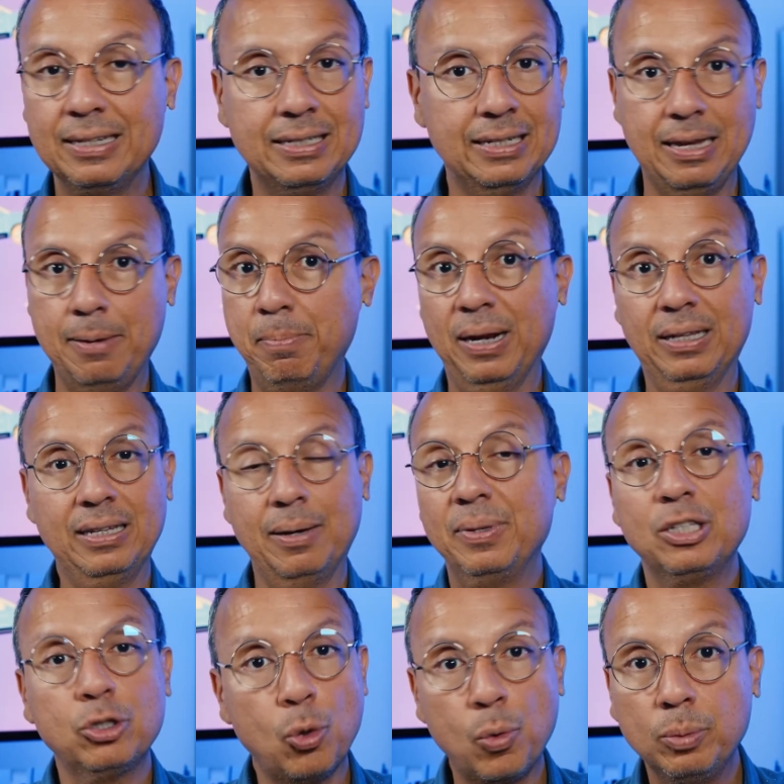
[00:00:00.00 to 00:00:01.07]
one.
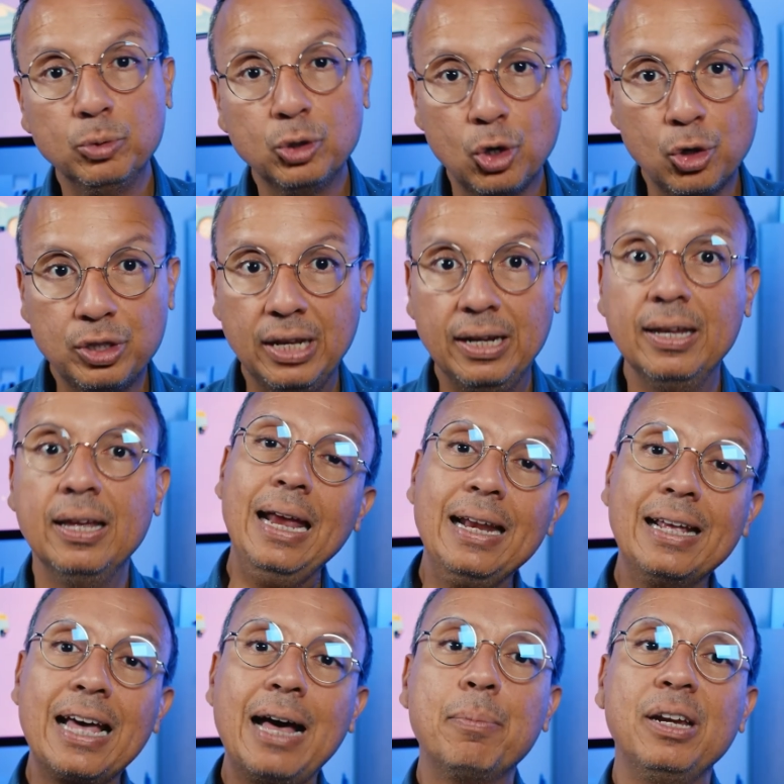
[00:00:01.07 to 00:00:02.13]
The
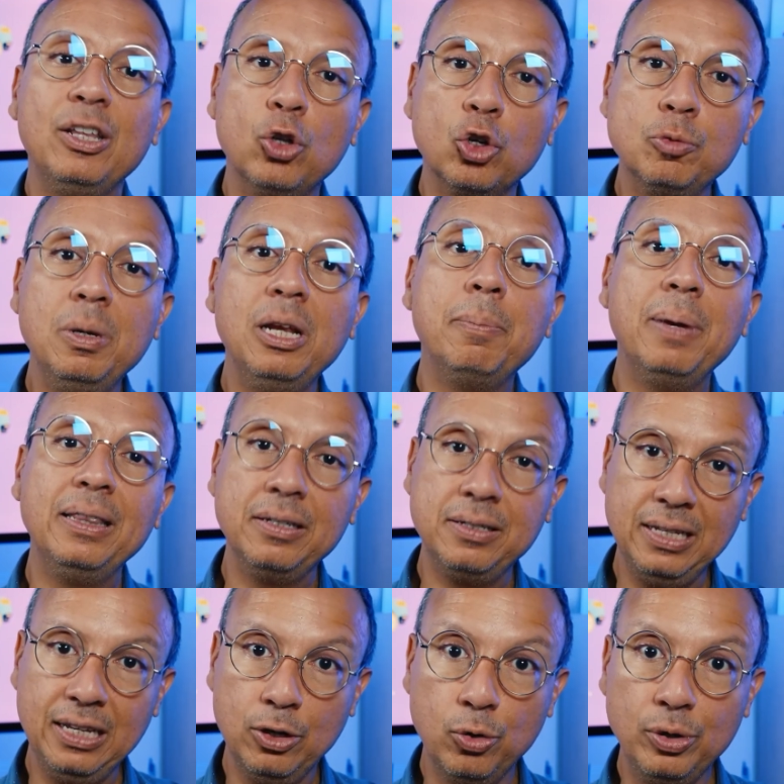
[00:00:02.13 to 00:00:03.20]
2025 Camry,
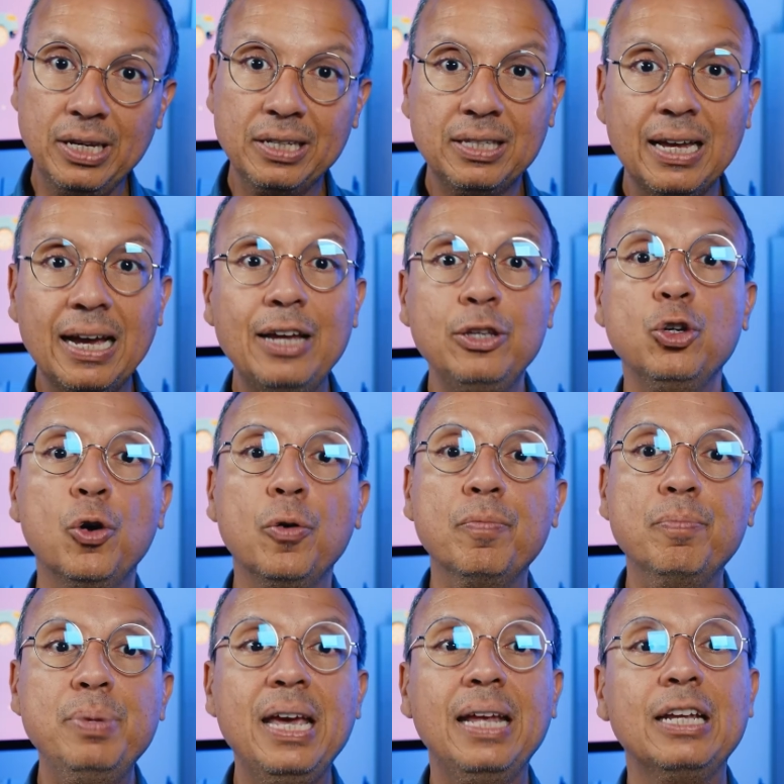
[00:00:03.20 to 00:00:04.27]
and this year it only
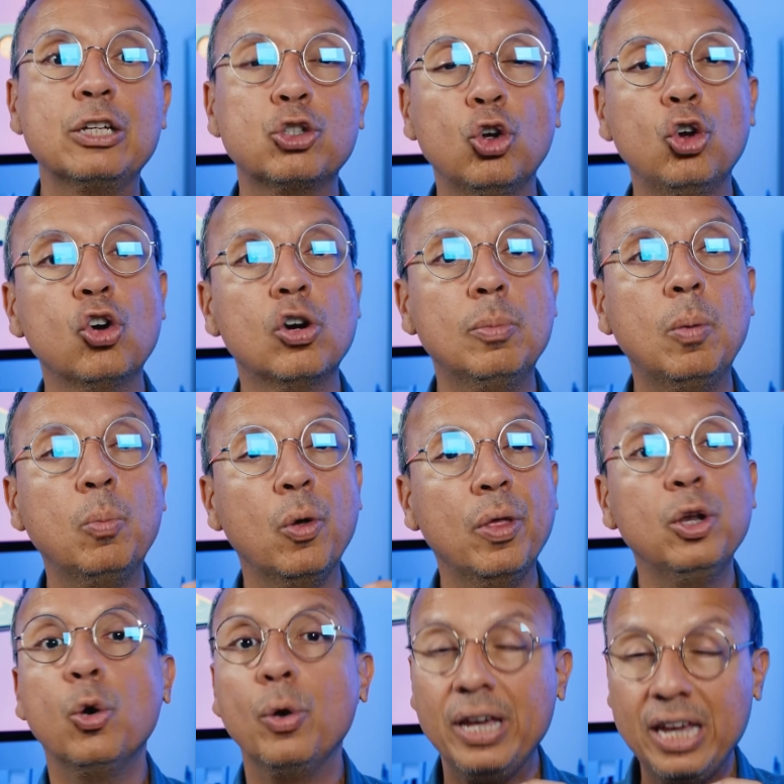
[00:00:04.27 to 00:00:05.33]
comes as a hybrid
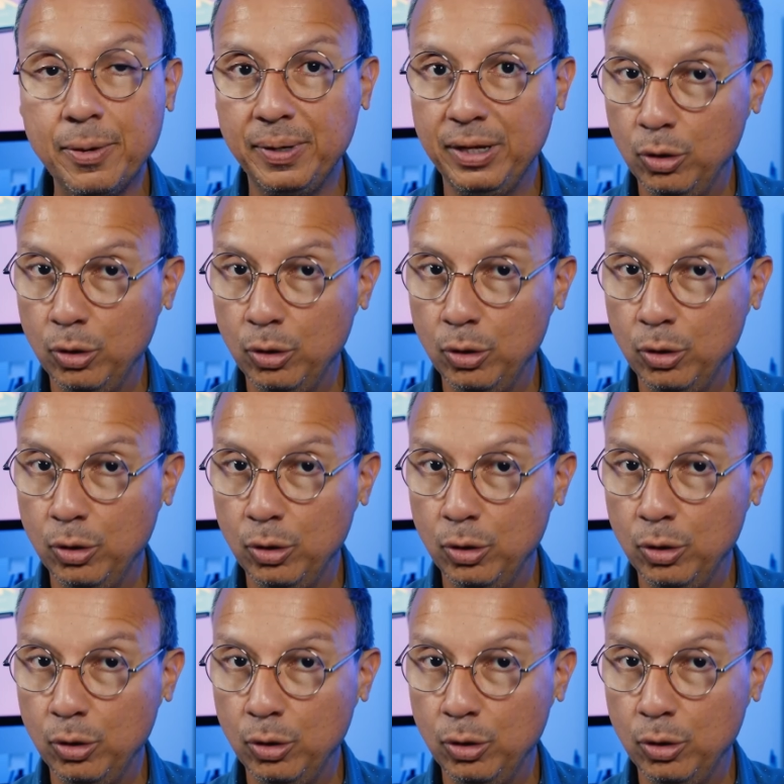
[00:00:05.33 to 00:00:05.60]
model.